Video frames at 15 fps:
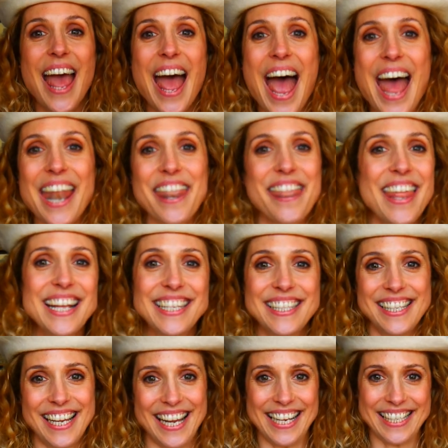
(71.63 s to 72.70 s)
And
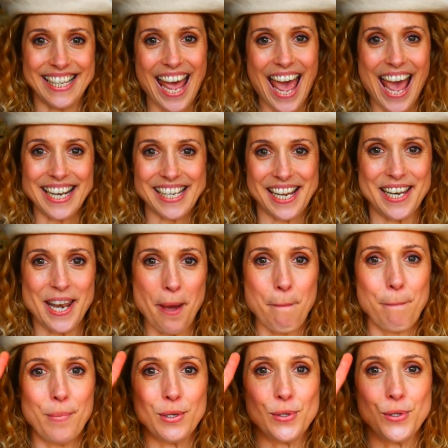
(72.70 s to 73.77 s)
this is hat
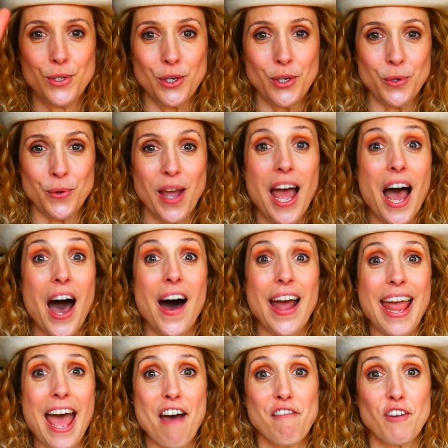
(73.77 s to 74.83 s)
number two. I
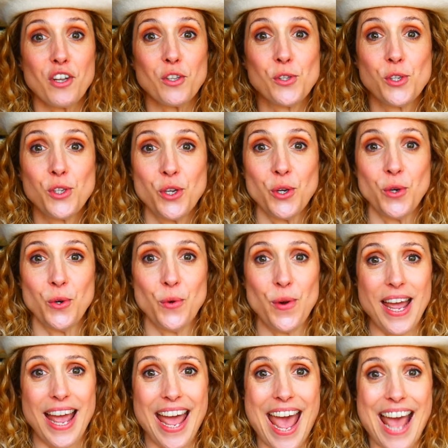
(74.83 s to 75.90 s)
have
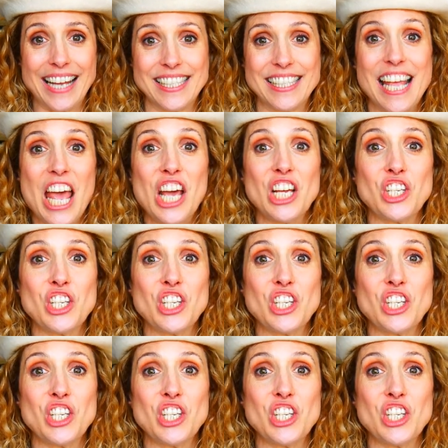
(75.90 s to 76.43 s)
two hats.